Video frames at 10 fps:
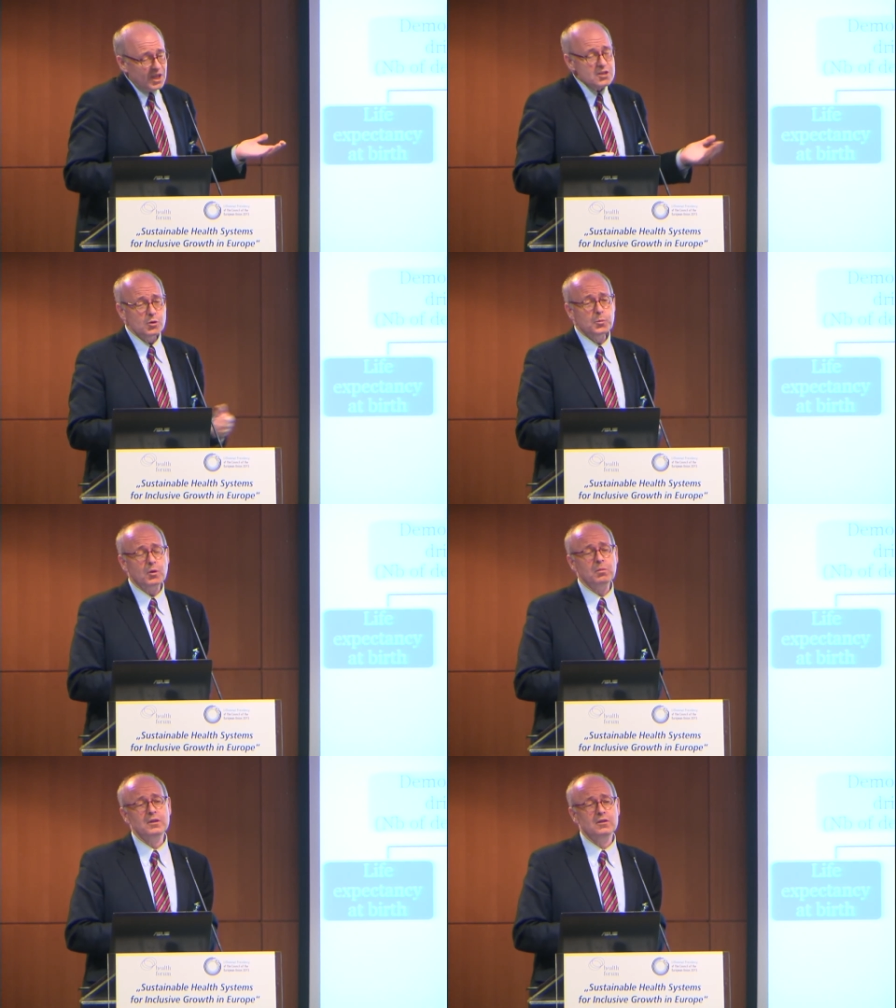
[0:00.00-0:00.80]
So
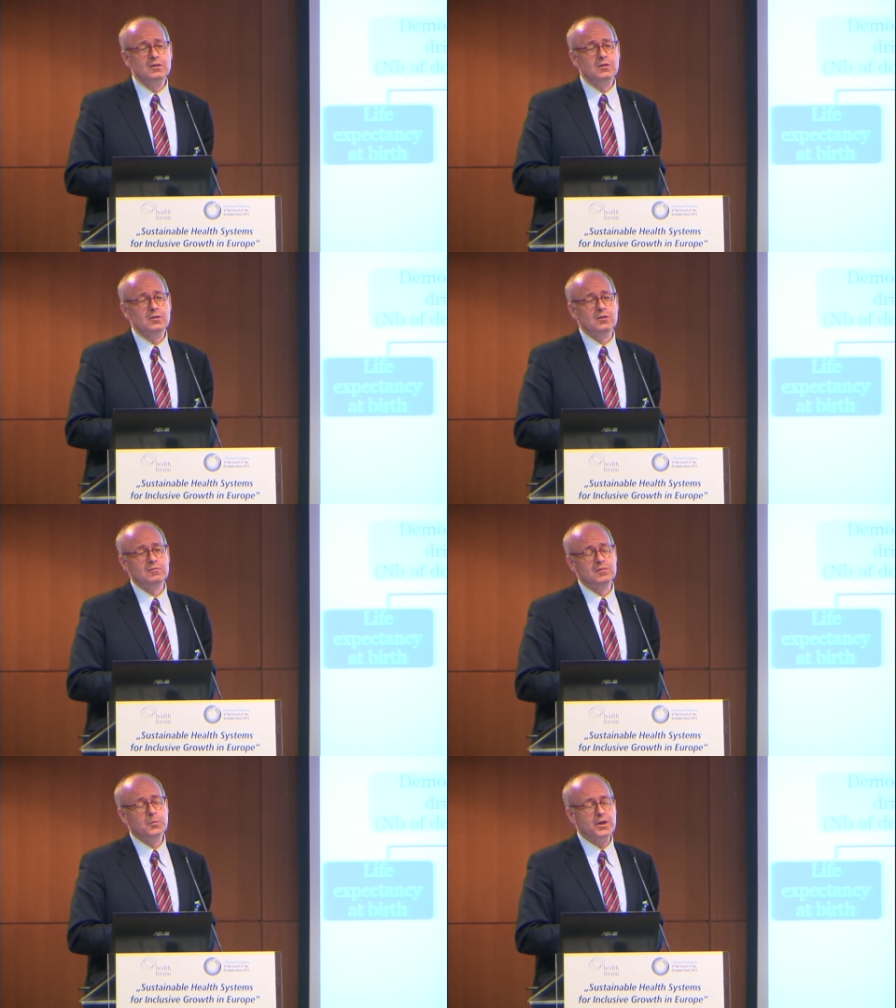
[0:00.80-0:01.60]
probably
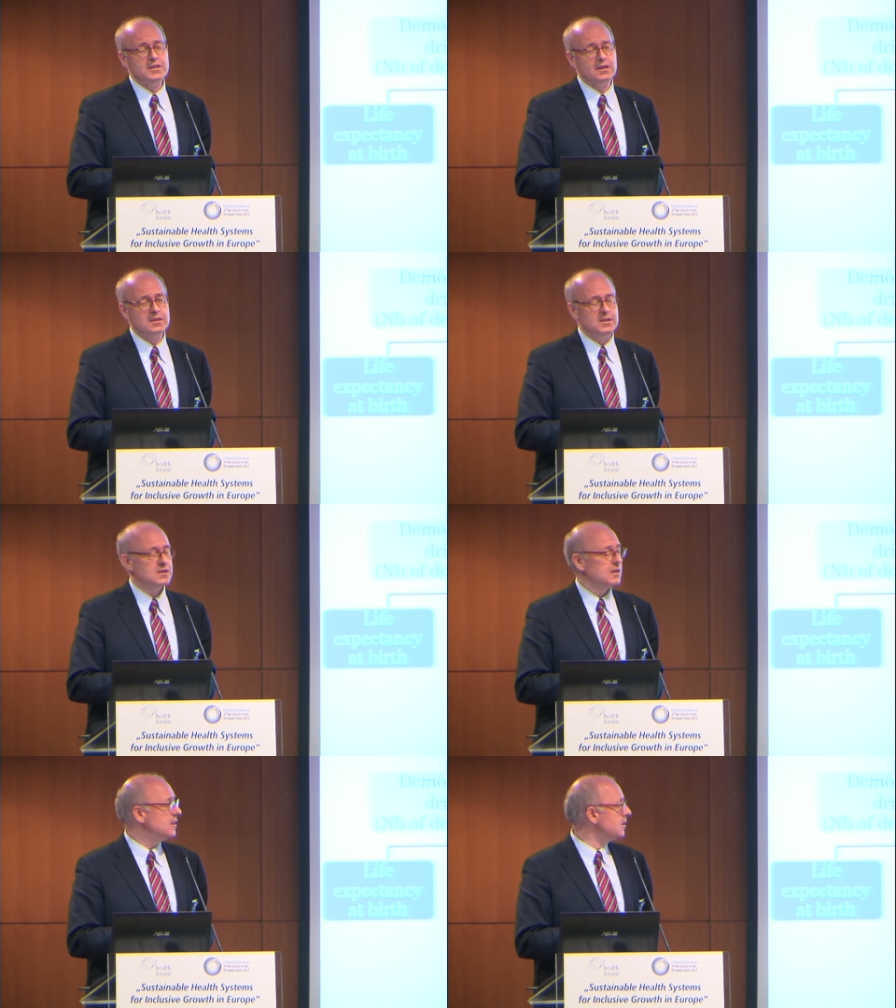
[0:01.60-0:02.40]
the price
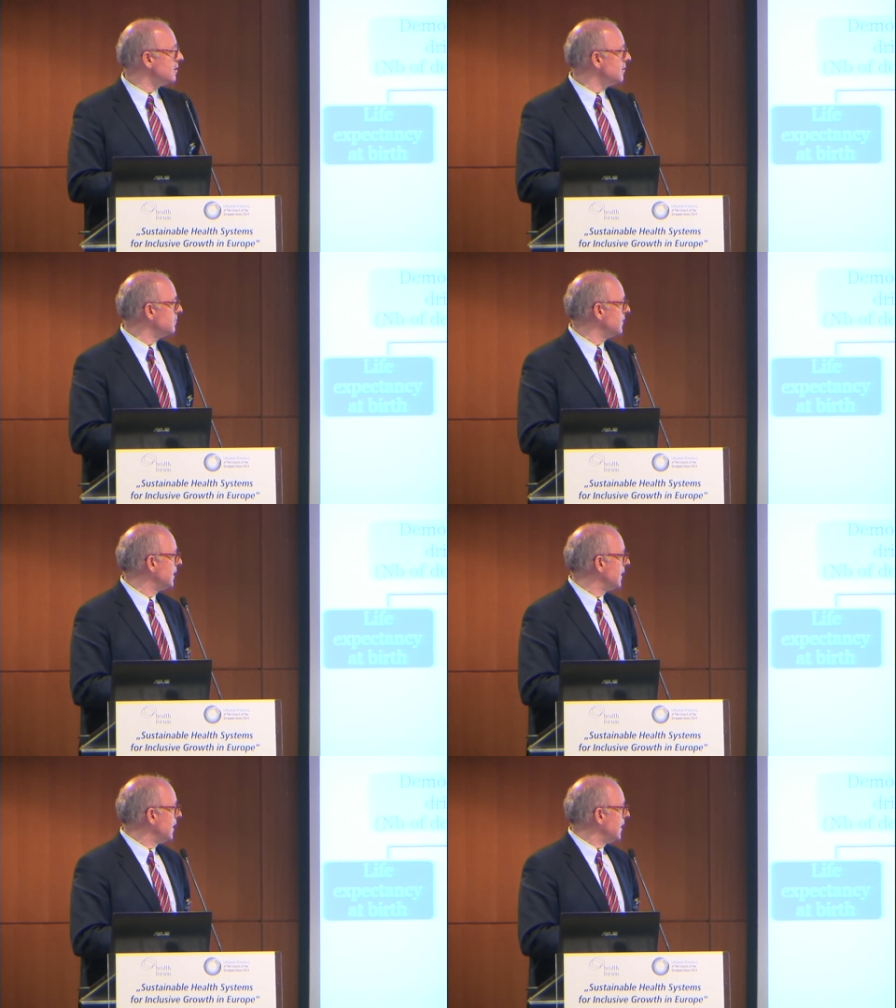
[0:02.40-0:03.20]
elasticity
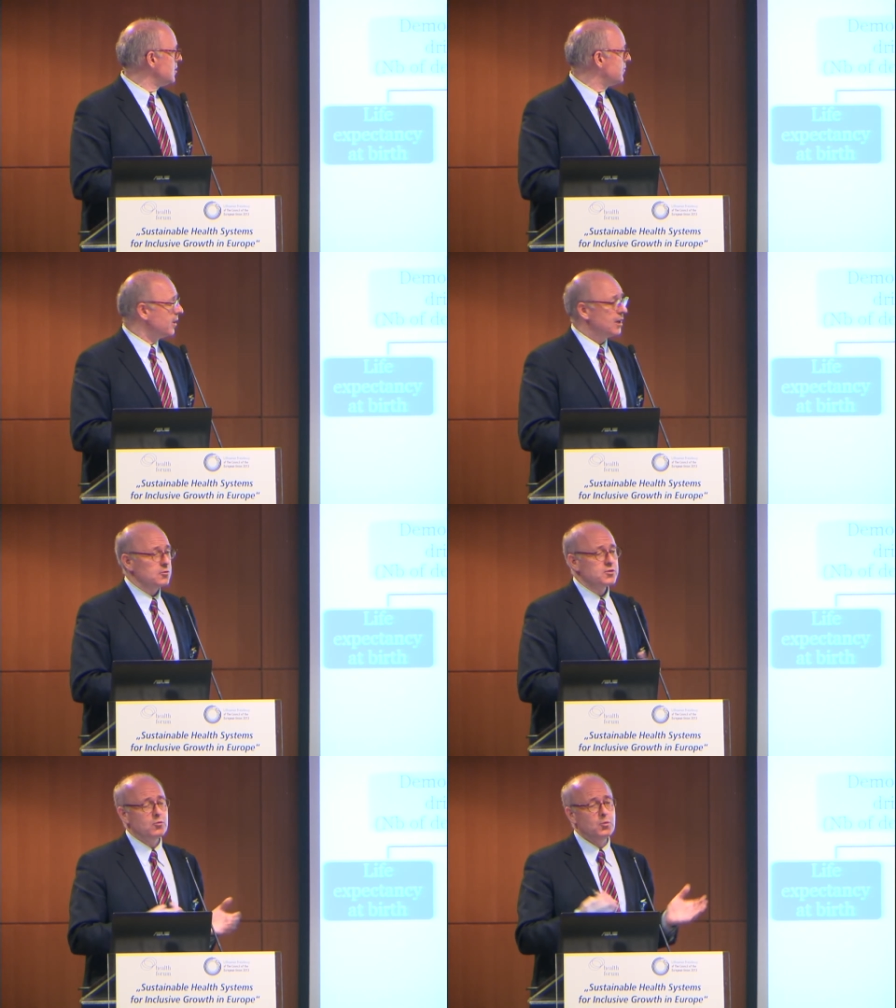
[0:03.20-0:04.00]
is very low.
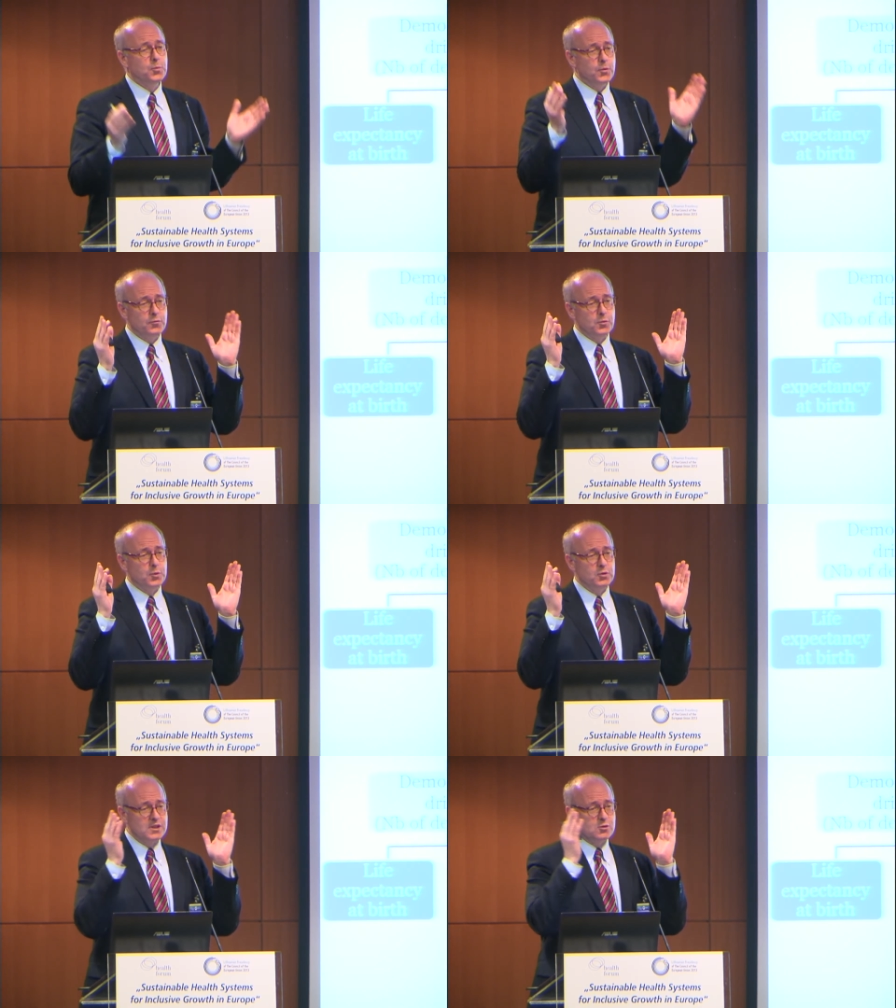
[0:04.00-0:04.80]
So if you
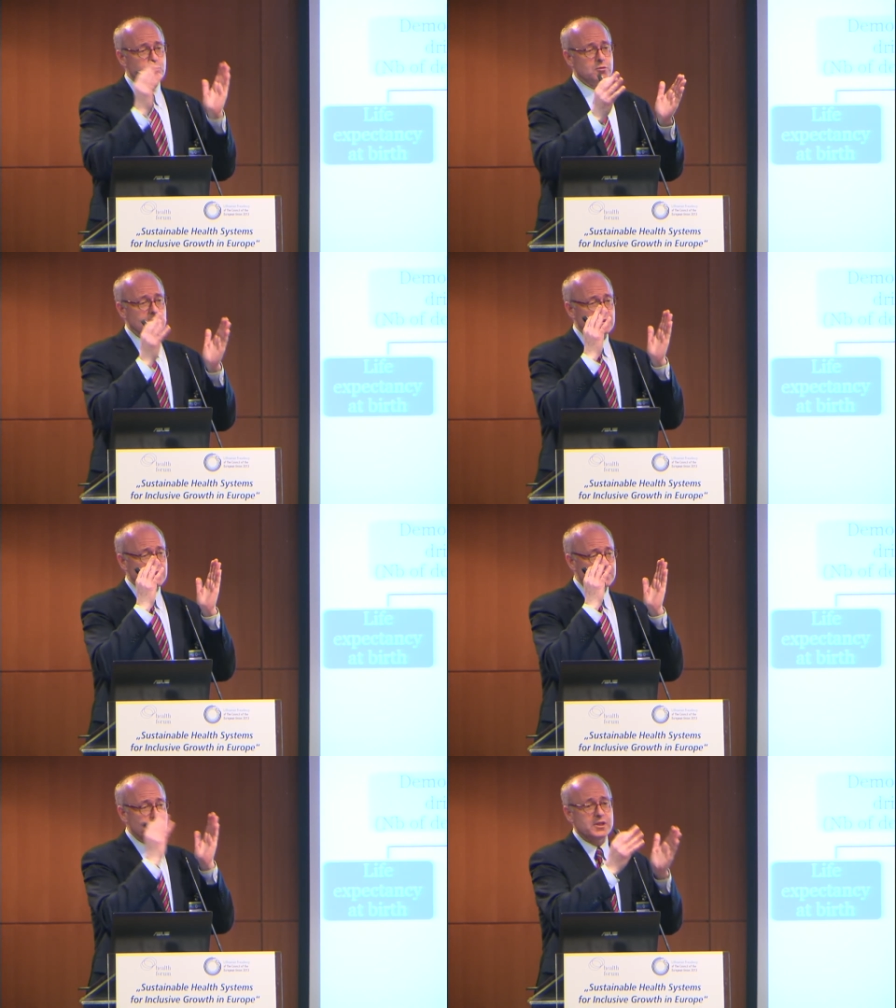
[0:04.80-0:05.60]
put these
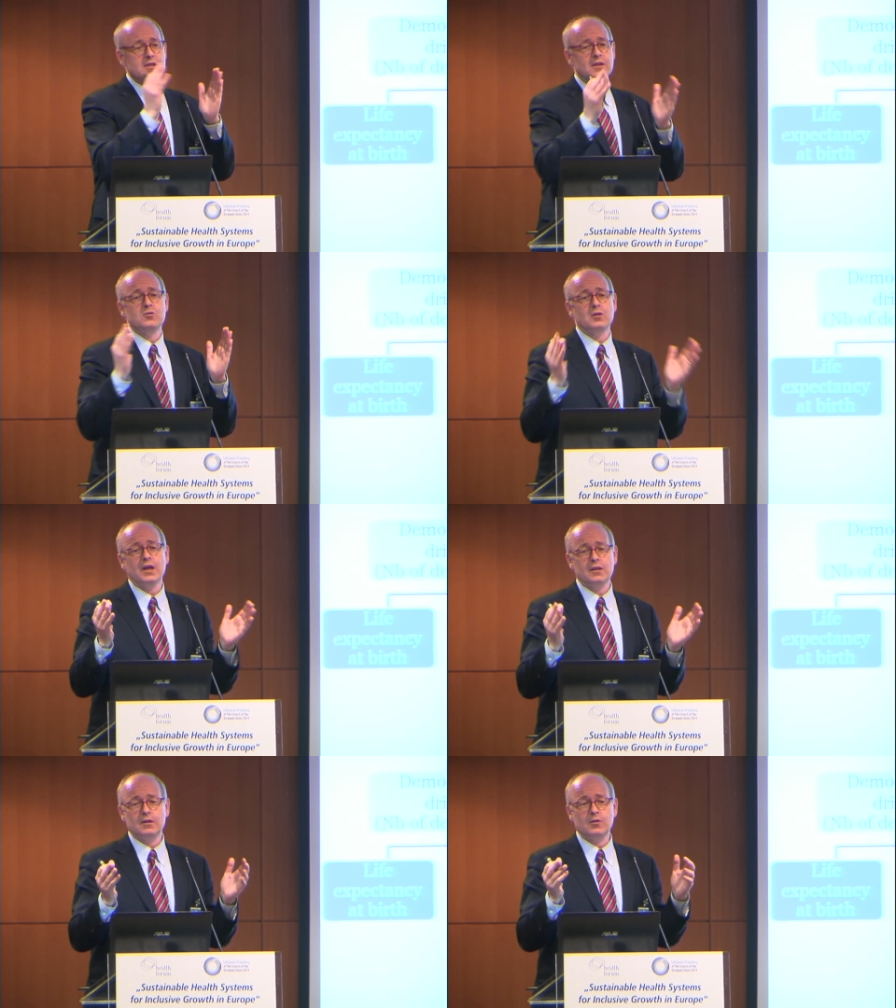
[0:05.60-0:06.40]
three things
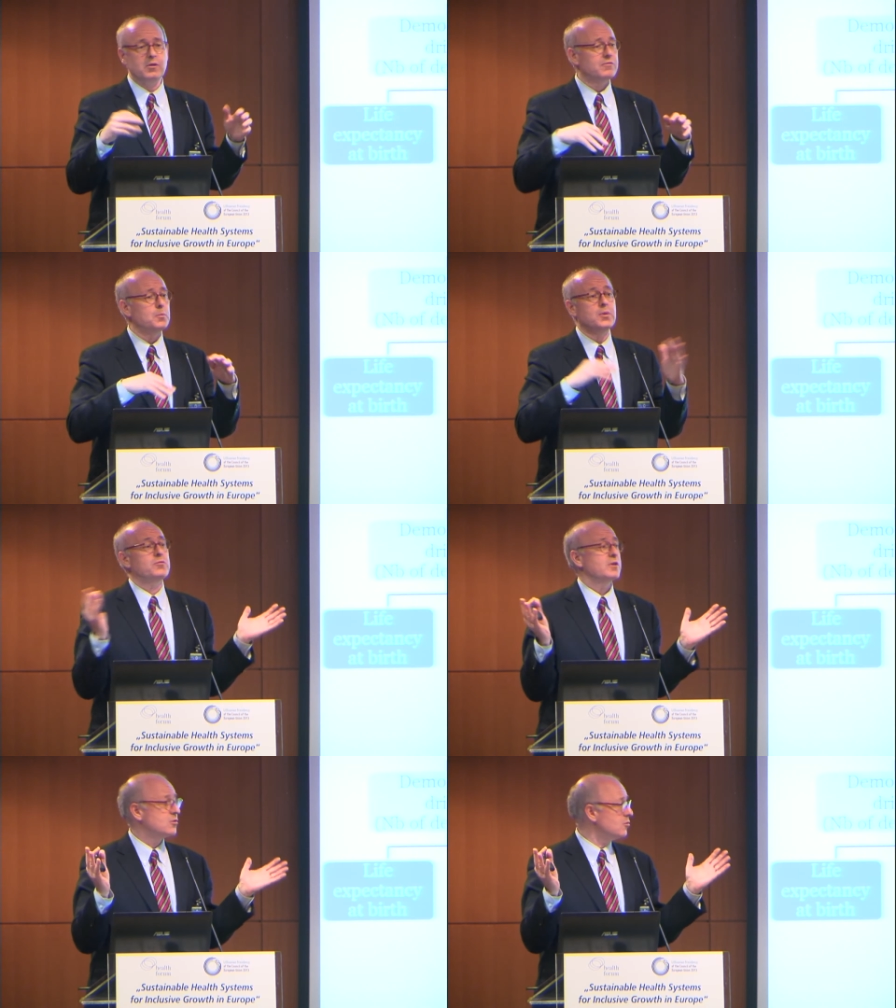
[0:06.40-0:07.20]
together, you have the
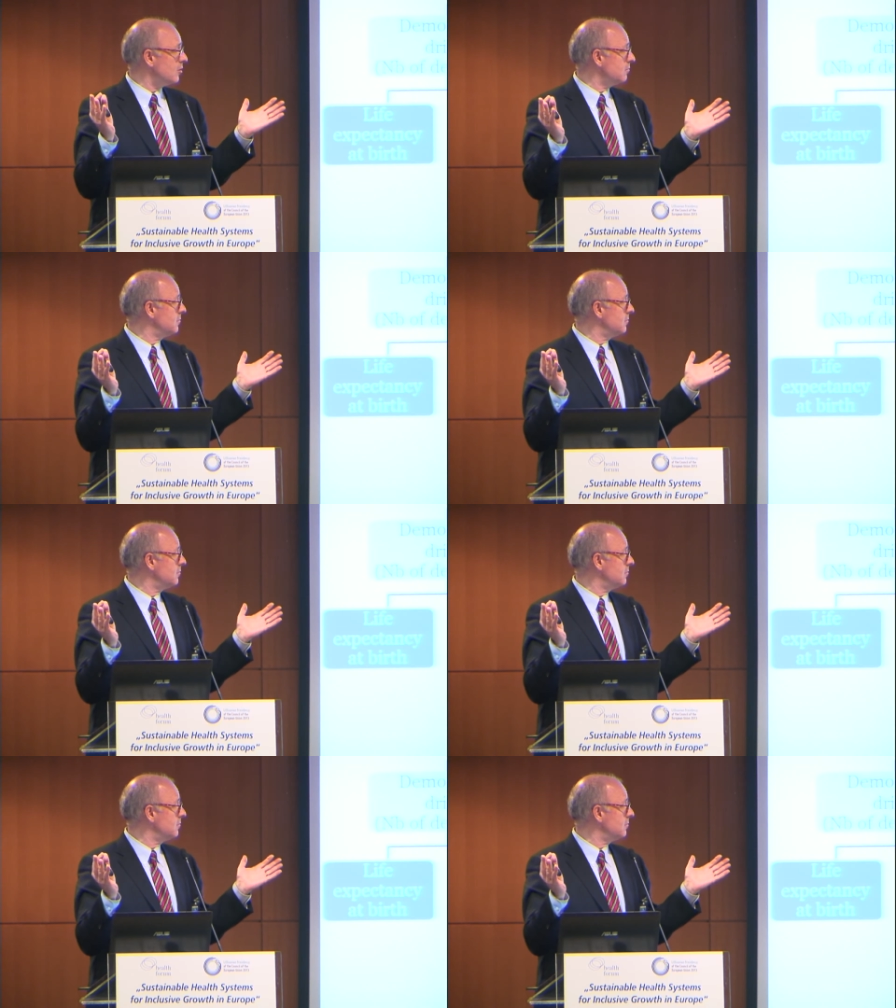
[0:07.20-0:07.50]
perfect storm.